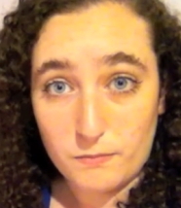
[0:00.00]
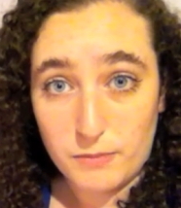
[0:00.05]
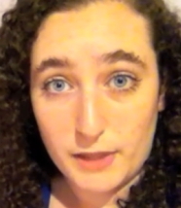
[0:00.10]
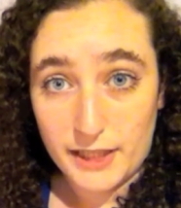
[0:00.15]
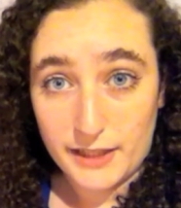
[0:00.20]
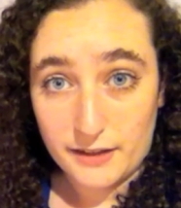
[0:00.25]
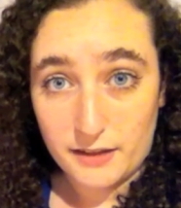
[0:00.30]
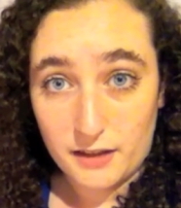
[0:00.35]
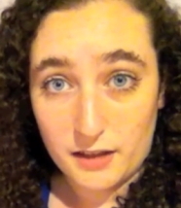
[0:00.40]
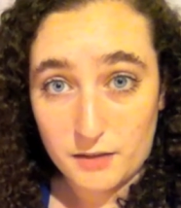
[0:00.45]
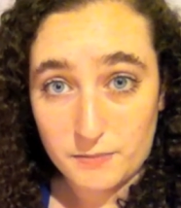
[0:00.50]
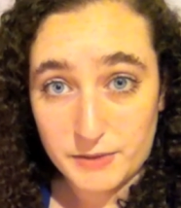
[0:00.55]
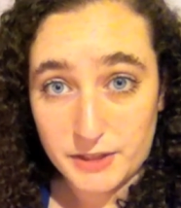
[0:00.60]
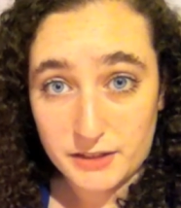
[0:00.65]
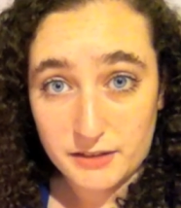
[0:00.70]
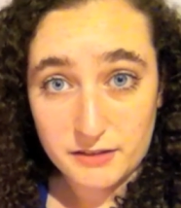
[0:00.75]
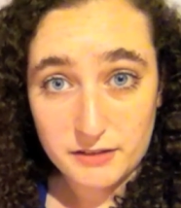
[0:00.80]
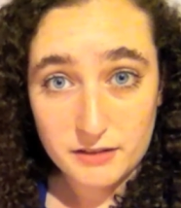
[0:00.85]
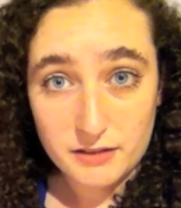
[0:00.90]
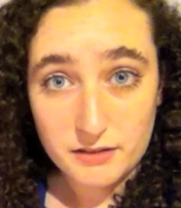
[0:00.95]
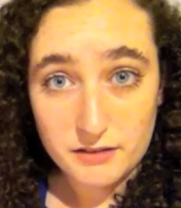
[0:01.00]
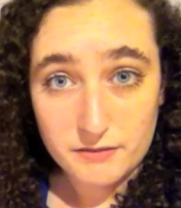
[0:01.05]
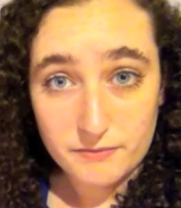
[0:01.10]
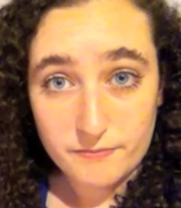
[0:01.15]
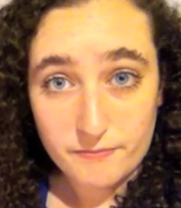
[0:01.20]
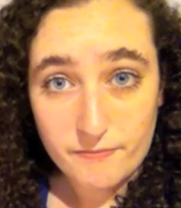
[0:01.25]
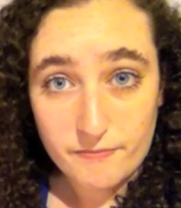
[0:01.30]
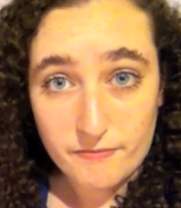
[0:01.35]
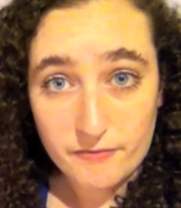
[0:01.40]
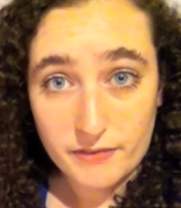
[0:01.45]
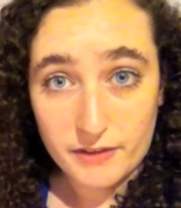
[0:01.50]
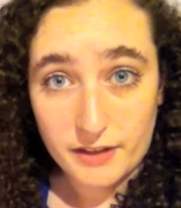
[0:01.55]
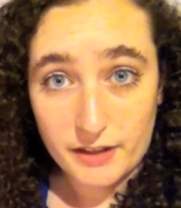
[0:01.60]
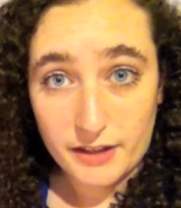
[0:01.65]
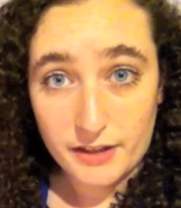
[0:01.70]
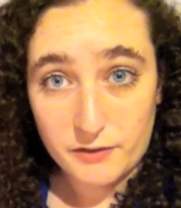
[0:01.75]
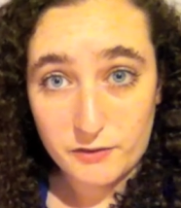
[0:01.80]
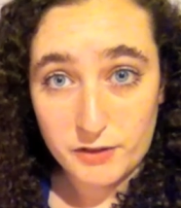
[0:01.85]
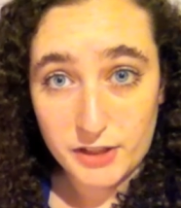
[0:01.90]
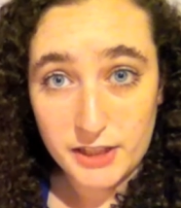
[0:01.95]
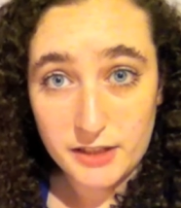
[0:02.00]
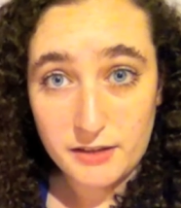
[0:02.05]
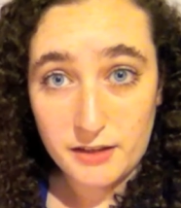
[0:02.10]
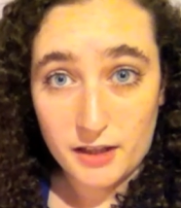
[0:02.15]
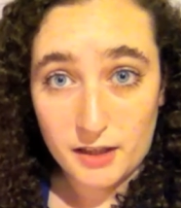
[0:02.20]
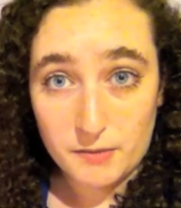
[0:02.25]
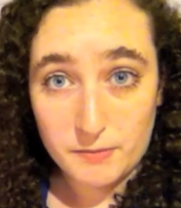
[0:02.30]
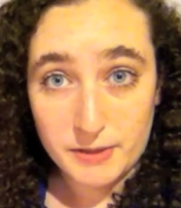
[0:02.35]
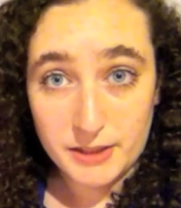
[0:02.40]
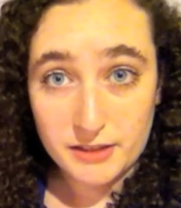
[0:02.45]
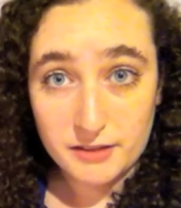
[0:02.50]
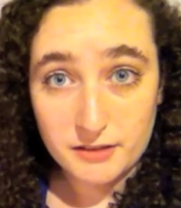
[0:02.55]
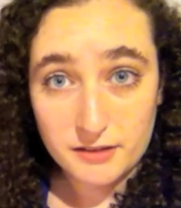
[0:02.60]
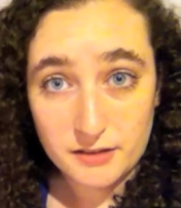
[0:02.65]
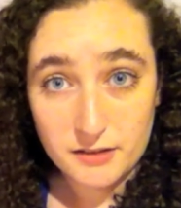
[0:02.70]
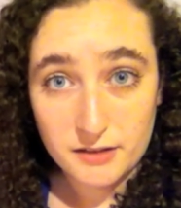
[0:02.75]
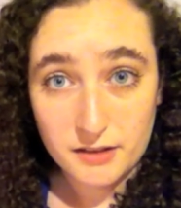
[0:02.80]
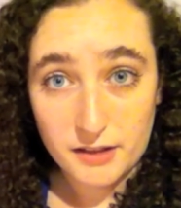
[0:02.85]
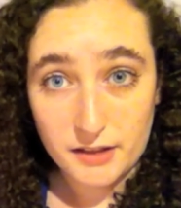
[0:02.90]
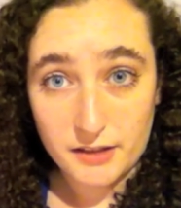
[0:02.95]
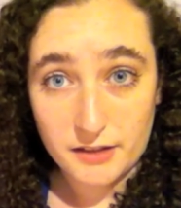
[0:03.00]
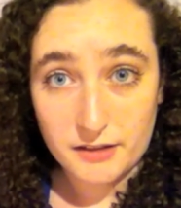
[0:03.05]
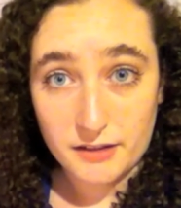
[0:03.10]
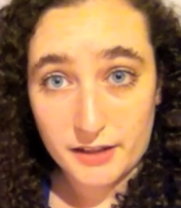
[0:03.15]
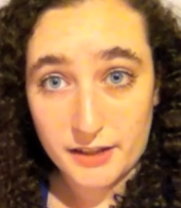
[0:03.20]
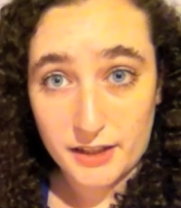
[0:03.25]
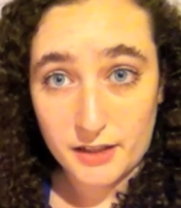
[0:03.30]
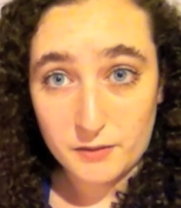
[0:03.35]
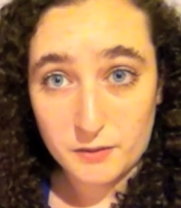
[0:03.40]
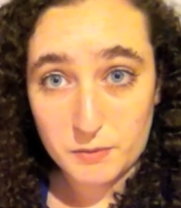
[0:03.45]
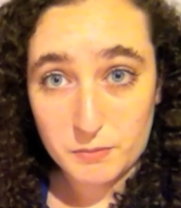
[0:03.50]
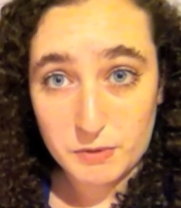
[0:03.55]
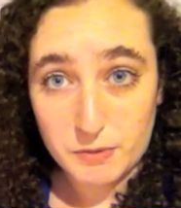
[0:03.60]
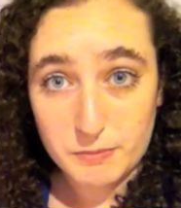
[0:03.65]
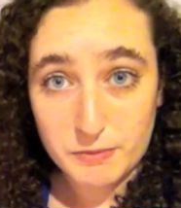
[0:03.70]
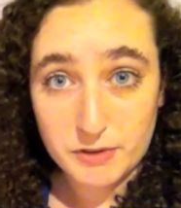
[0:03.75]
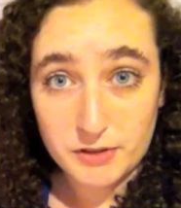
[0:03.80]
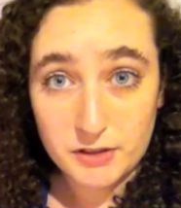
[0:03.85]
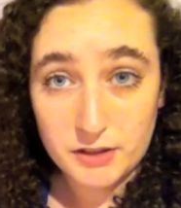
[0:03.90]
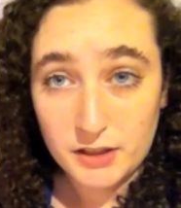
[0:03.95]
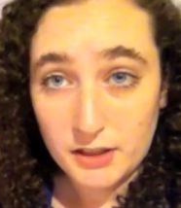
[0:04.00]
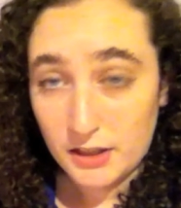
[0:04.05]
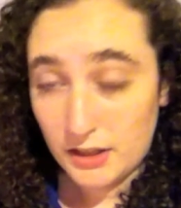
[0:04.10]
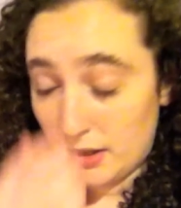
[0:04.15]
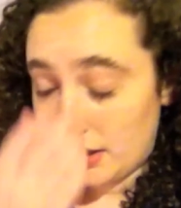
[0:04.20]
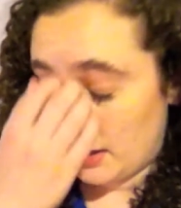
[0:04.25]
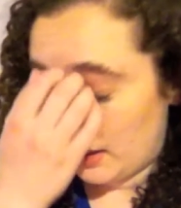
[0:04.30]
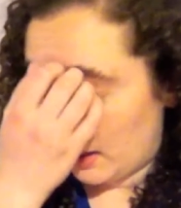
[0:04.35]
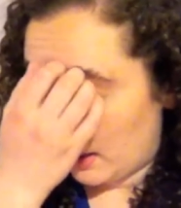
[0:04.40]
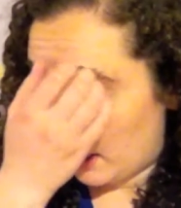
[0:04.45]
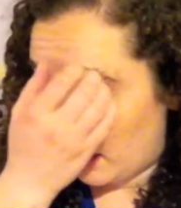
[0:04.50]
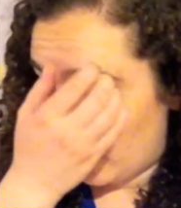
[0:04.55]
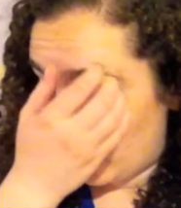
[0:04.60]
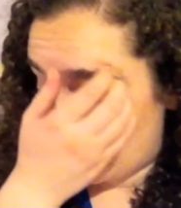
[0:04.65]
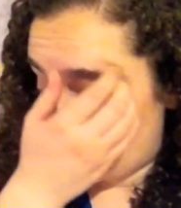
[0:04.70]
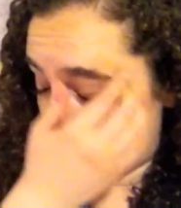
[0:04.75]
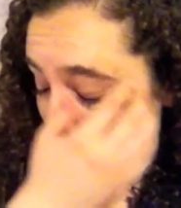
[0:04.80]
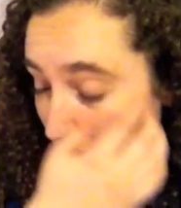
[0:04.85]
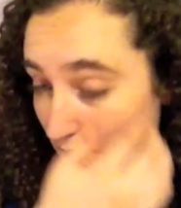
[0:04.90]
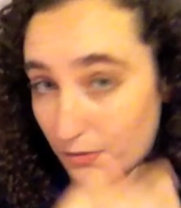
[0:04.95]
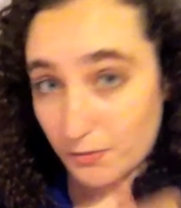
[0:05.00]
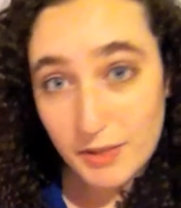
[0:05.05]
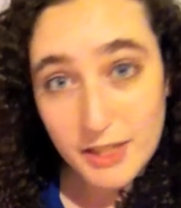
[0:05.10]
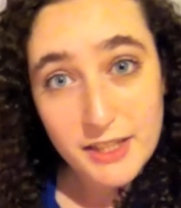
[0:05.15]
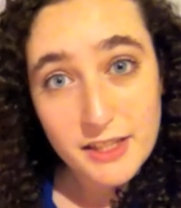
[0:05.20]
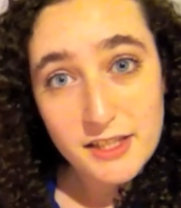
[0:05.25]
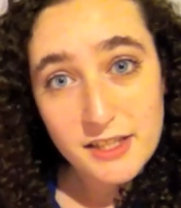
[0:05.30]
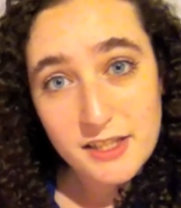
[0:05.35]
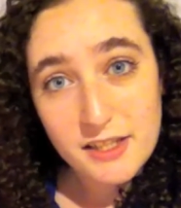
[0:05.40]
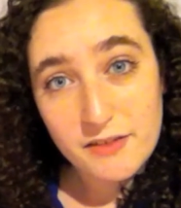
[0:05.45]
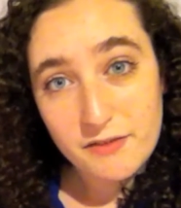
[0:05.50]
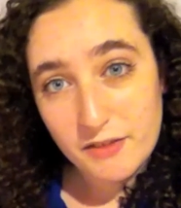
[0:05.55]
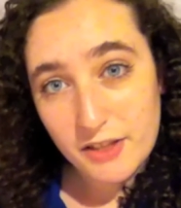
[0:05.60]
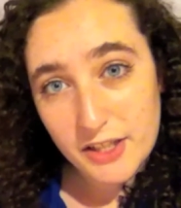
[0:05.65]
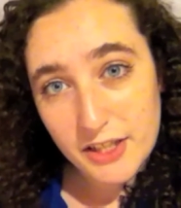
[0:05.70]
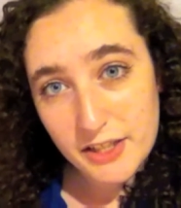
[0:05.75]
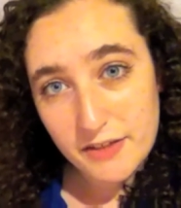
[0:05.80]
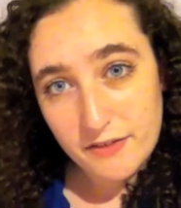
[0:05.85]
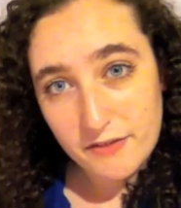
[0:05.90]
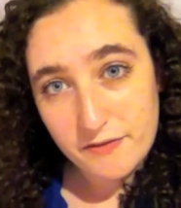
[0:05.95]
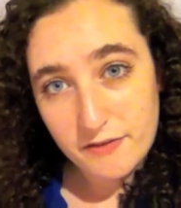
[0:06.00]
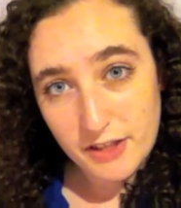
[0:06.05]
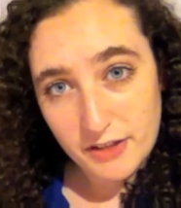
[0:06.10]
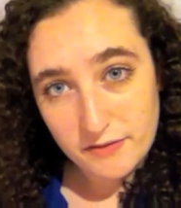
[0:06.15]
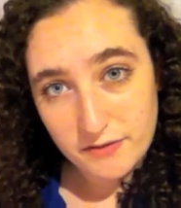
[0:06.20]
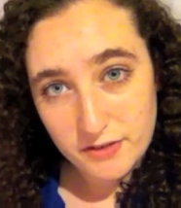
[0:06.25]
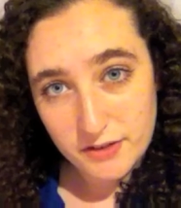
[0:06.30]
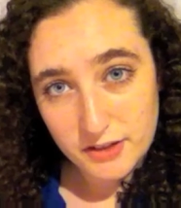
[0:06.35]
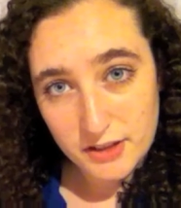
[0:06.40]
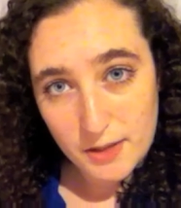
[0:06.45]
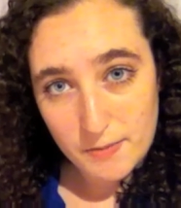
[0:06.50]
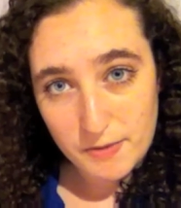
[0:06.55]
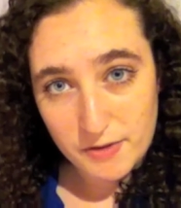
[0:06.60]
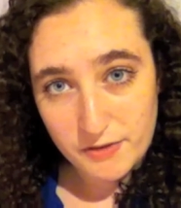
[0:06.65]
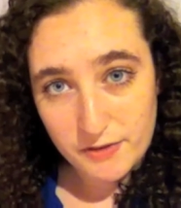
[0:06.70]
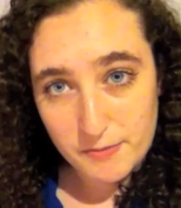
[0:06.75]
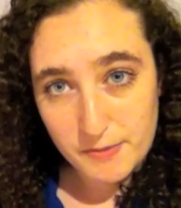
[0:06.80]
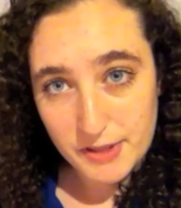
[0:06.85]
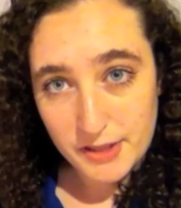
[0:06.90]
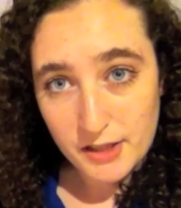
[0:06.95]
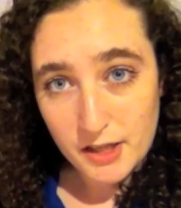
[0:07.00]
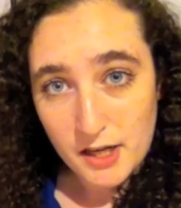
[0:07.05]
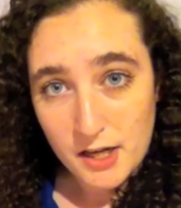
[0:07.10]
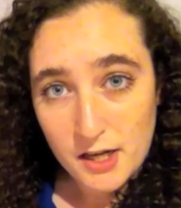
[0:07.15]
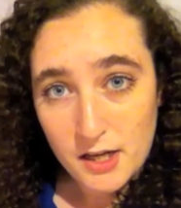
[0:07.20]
buy comics and read comics and hang out with people, which has made this a very eventful summer for me.